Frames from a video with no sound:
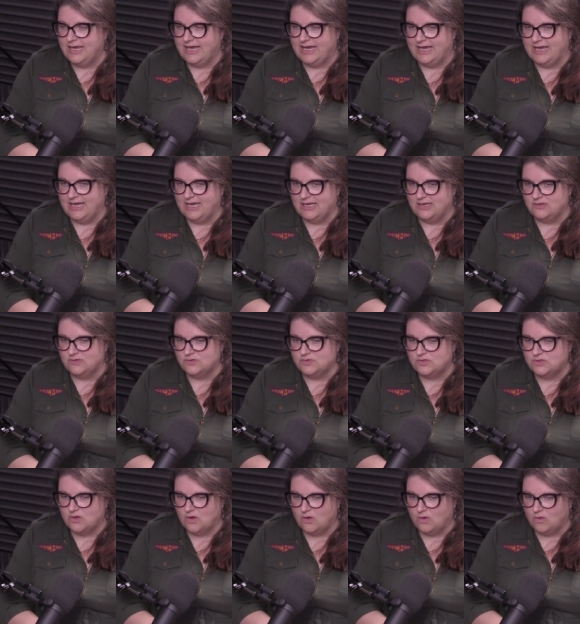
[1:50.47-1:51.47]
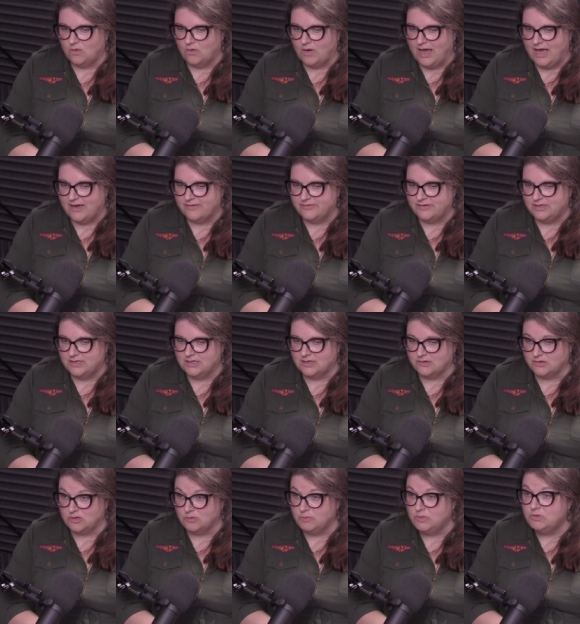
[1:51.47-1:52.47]
And so having a
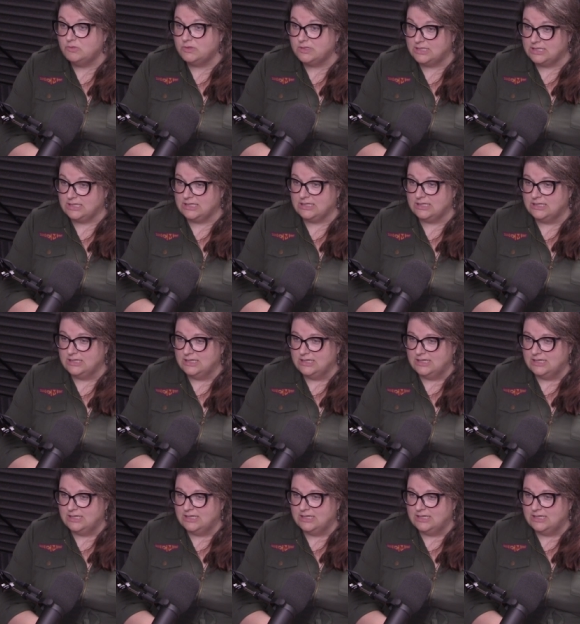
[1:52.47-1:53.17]
community